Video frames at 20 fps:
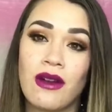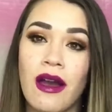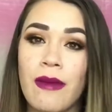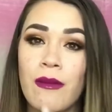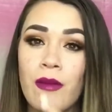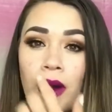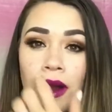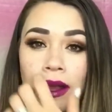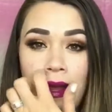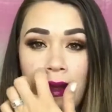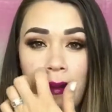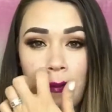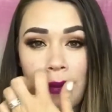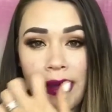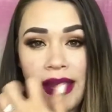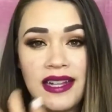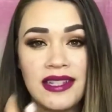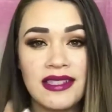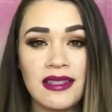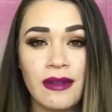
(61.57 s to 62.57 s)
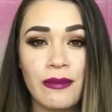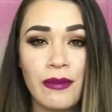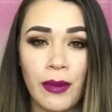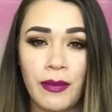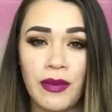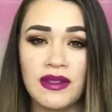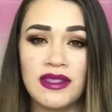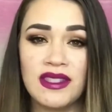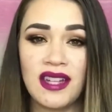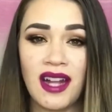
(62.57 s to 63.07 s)
I'm more like pinks and
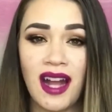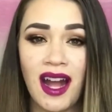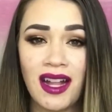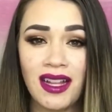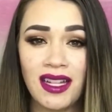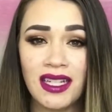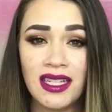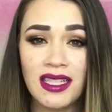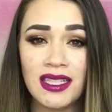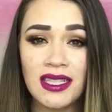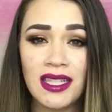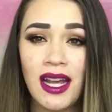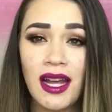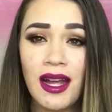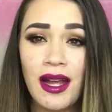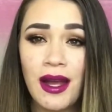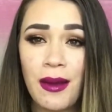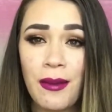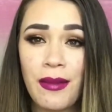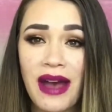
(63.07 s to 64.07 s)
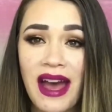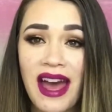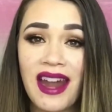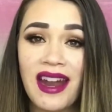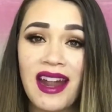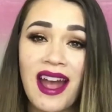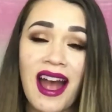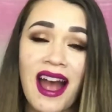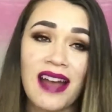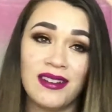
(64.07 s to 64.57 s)
purples and colors,
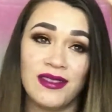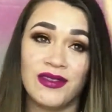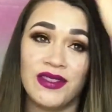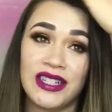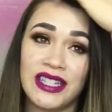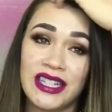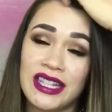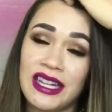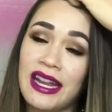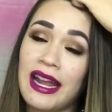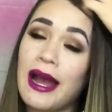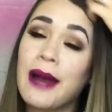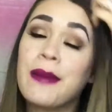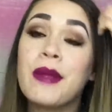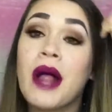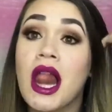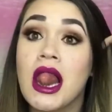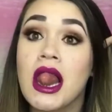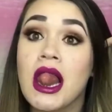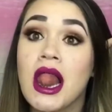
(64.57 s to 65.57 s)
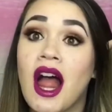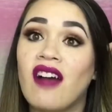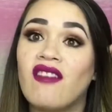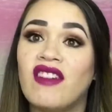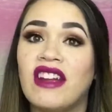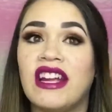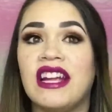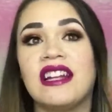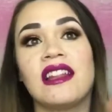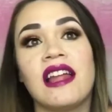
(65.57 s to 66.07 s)
but I really am
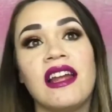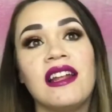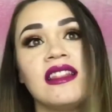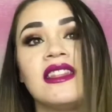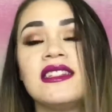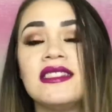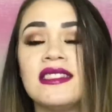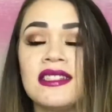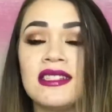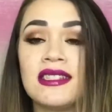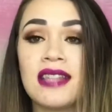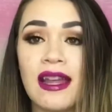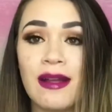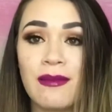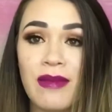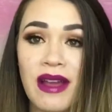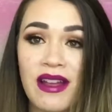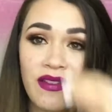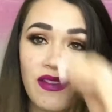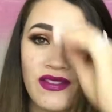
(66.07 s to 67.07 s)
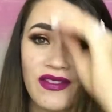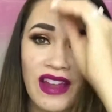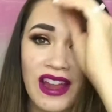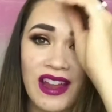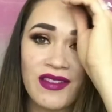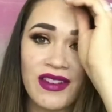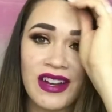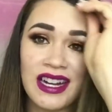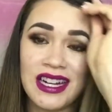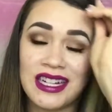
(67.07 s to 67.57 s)
loving, this is my
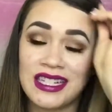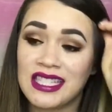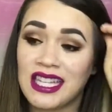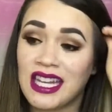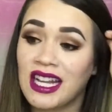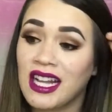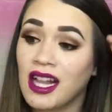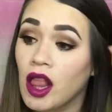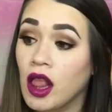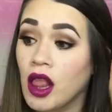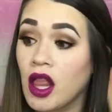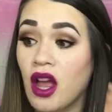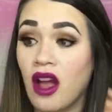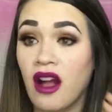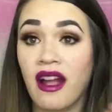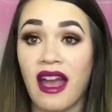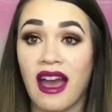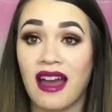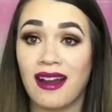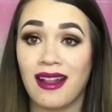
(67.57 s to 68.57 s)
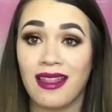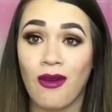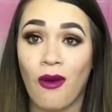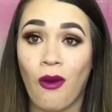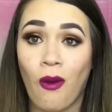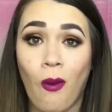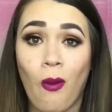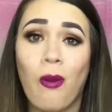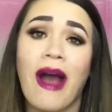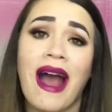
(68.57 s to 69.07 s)
favorite look out of the
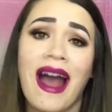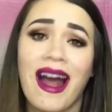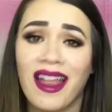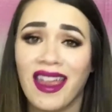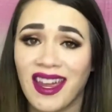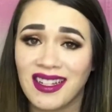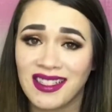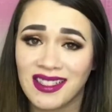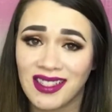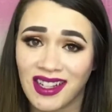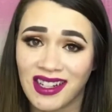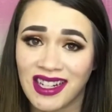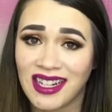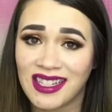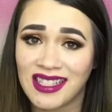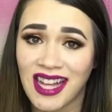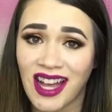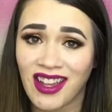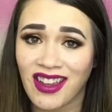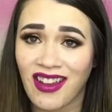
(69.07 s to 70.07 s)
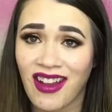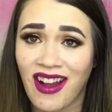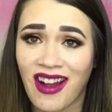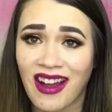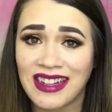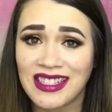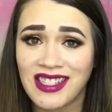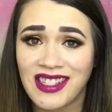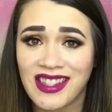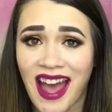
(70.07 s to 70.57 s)
whole palette. So I'm gonna tell you how
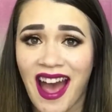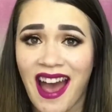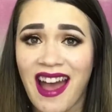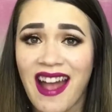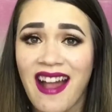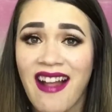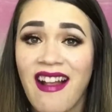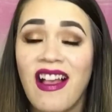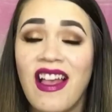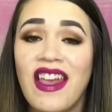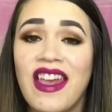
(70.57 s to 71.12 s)
I do that.